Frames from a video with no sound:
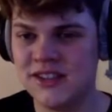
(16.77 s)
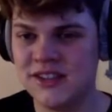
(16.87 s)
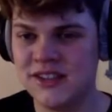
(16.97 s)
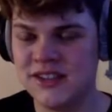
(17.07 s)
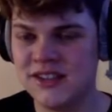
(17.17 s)

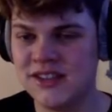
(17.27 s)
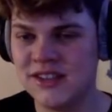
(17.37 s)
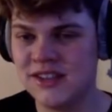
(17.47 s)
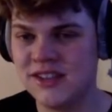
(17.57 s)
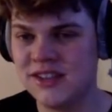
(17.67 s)

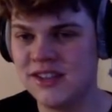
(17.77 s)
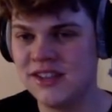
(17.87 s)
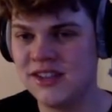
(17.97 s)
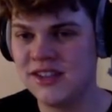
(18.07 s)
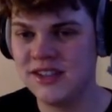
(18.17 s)

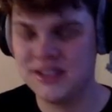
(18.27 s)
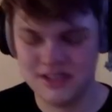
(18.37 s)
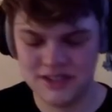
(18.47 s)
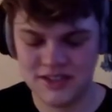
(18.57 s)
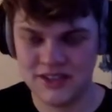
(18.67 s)

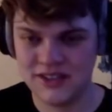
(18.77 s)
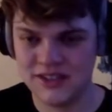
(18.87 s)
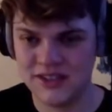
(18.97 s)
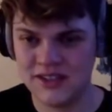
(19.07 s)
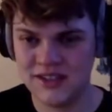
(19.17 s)

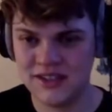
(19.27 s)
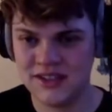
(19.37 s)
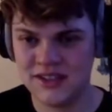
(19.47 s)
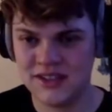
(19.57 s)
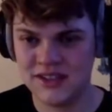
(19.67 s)

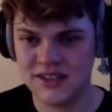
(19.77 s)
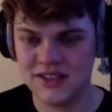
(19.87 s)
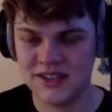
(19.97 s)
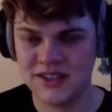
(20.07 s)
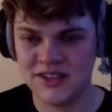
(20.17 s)

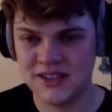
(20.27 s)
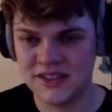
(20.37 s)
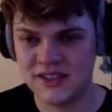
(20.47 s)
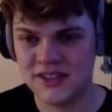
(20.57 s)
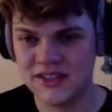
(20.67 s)

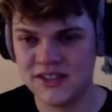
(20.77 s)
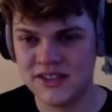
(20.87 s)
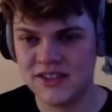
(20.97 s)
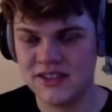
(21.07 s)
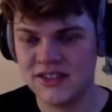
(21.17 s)

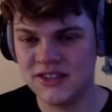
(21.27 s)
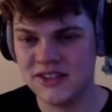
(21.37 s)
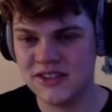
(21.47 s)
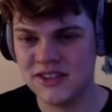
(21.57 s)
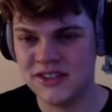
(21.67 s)

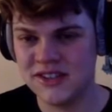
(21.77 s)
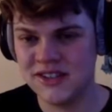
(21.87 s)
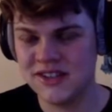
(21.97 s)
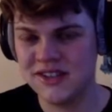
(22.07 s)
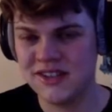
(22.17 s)

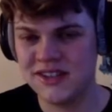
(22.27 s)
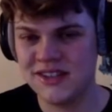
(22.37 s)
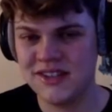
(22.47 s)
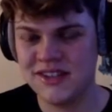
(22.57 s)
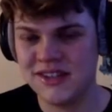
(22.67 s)

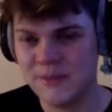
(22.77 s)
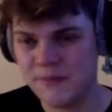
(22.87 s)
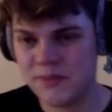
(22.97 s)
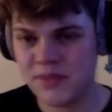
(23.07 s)
(not speaking)